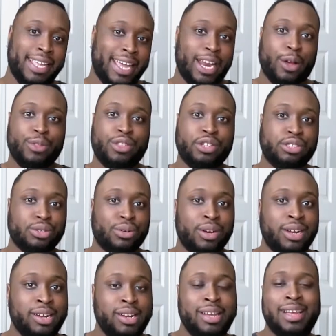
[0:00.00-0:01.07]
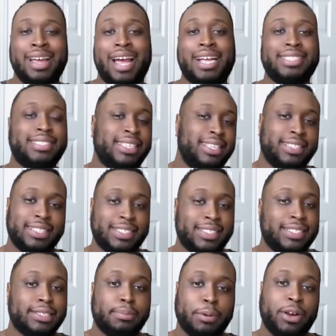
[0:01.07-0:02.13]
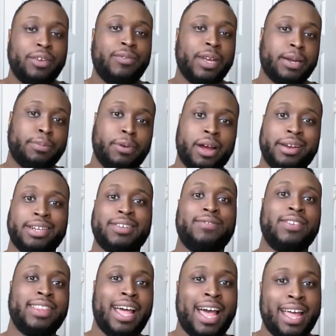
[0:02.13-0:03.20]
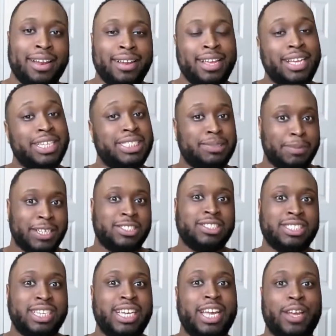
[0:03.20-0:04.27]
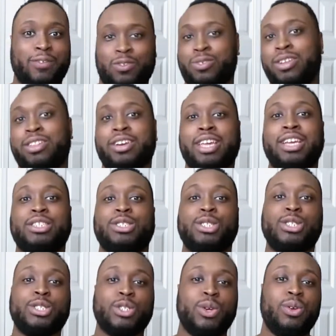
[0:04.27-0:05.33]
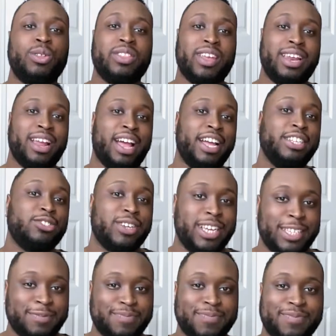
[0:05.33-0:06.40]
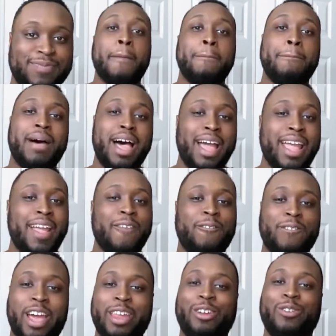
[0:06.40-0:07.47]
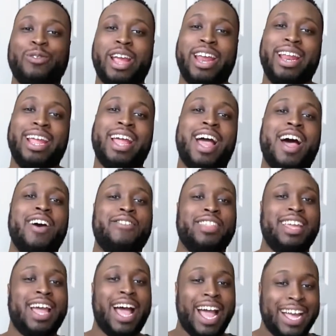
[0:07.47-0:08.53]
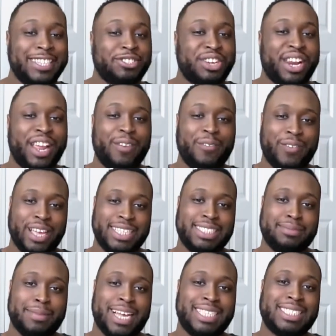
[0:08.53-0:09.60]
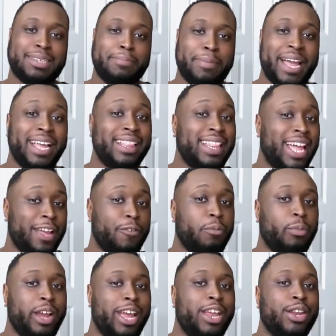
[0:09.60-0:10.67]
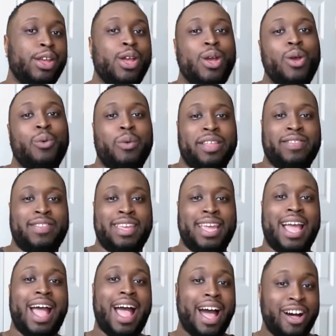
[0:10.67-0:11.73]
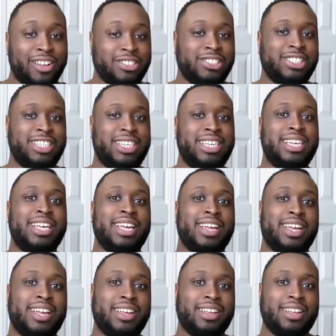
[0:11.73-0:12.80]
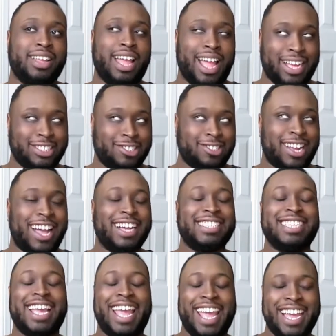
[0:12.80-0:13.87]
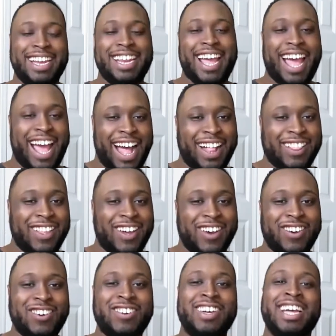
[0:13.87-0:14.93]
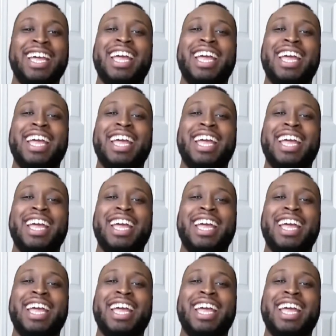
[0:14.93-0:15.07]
get out the door. I'd say that this is a perfect product for that, especially if you're looking to soothe and hydrate. My final rating of the Hydrating Face Mask by Life brand with the algae extract and aloe